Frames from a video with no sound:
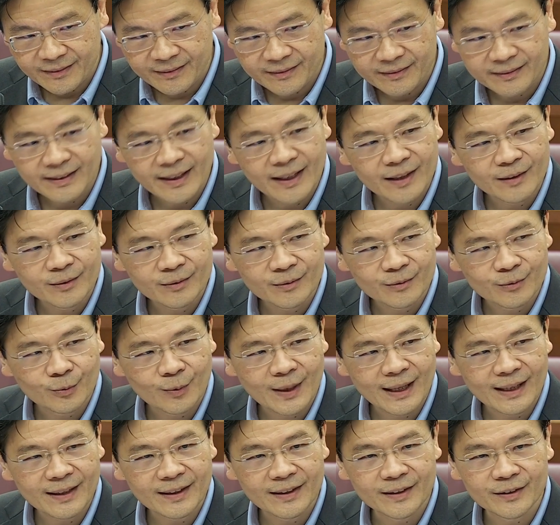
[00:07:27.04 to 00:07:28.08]
then
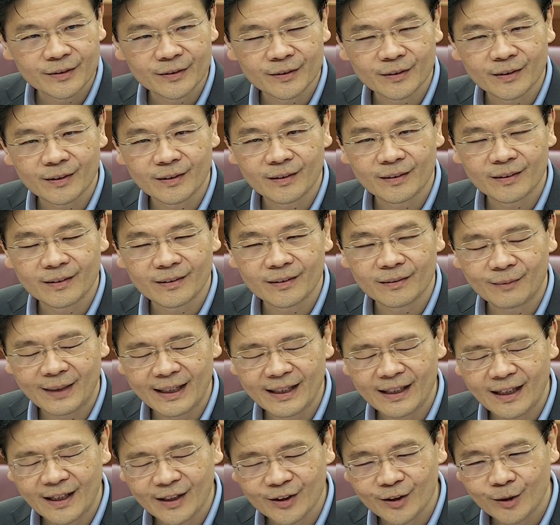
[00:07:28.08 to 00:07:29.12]
why is
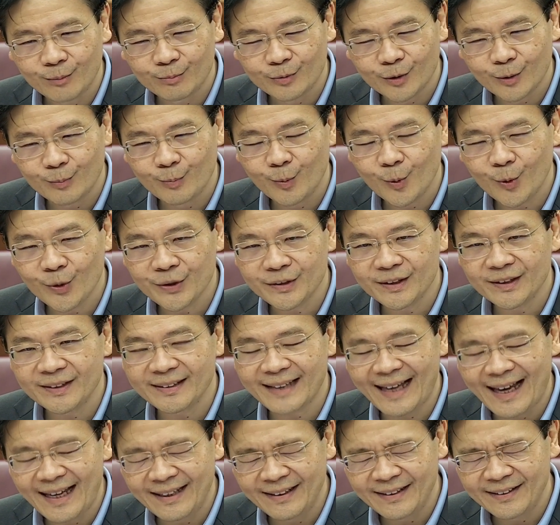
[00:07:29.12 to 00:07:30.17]
why are your proposals
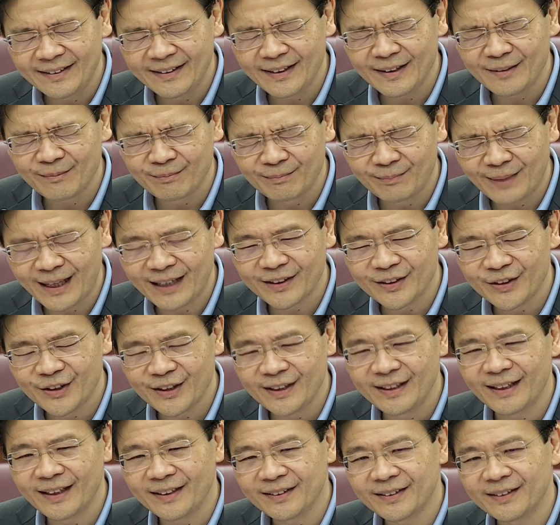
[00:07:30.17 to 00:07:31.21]
anything but
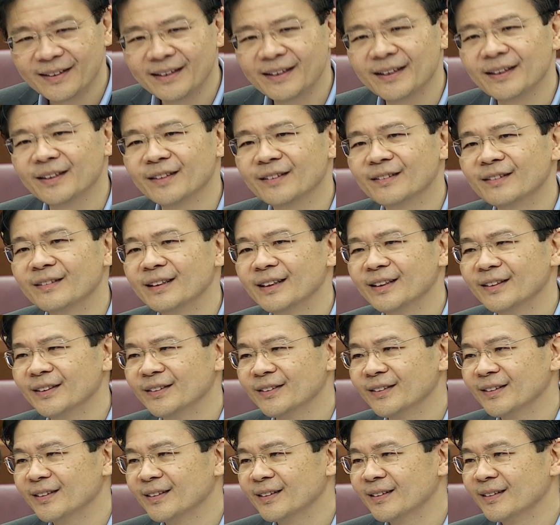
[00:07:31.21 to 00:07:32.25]
GST
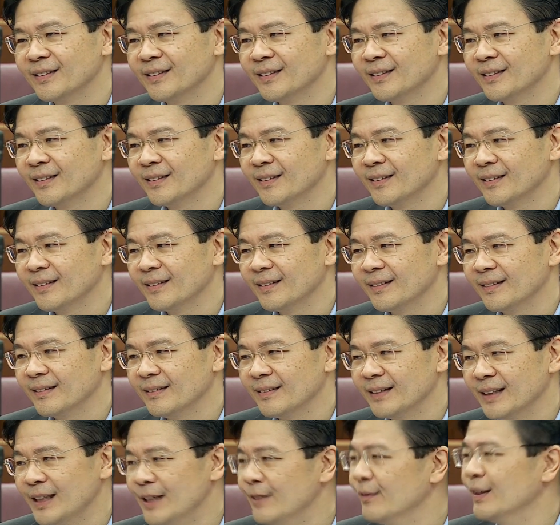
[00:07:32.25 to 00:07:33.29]
increase?
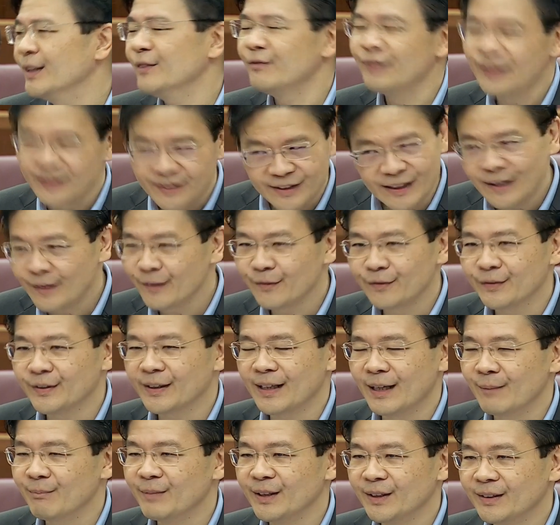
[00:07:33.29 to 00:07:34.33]
Even reserves
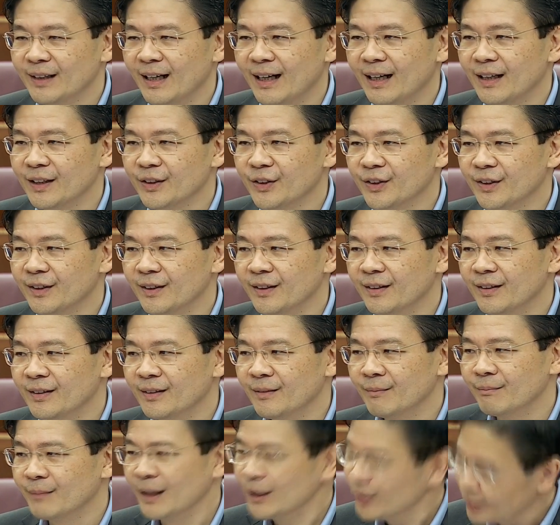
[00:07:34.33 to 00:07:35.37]
can be touched,
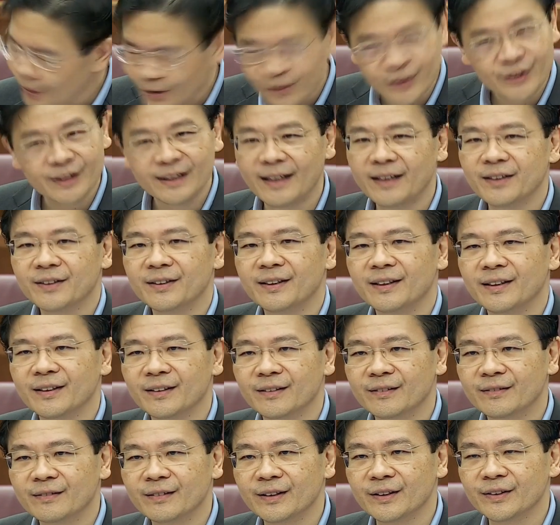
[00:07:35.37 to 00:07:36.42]
but not GST
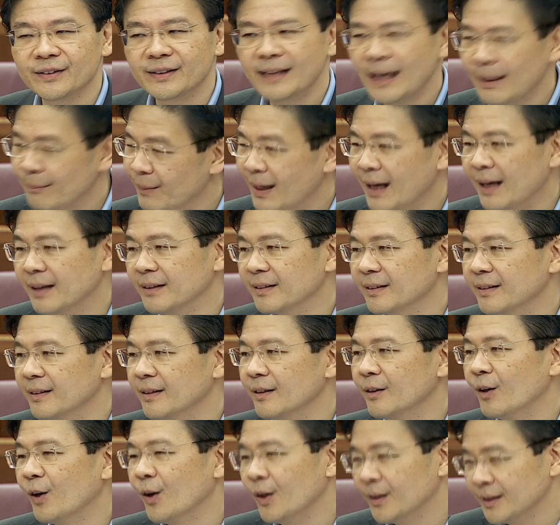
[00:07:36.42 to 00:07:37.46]
increase. That part,
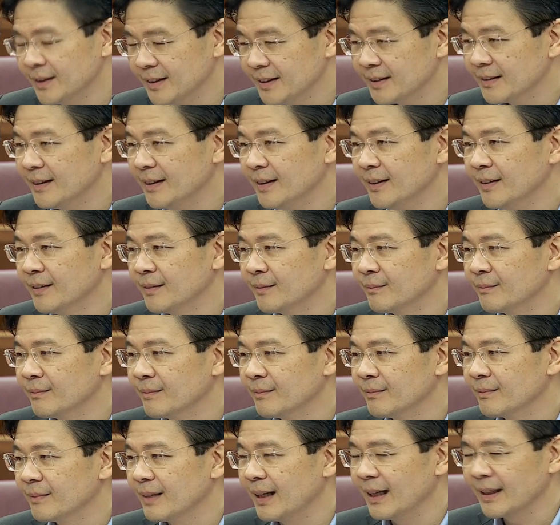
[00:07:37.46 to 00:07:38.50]
honestly,
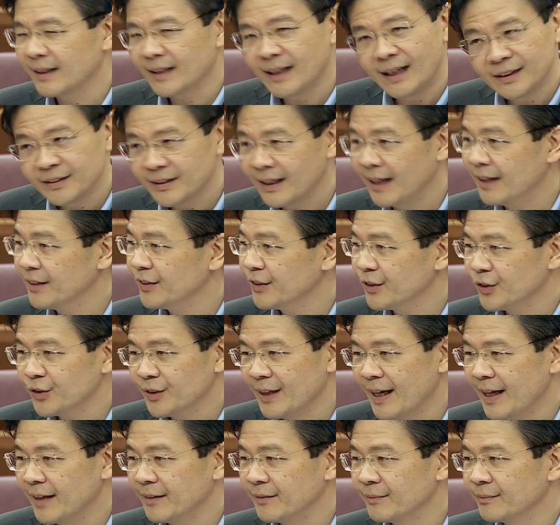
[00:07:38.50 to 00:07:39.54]
I can't
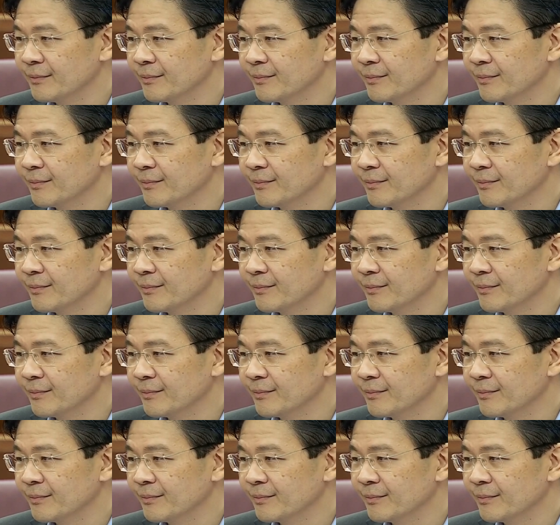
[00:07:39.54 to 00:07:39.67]
understand.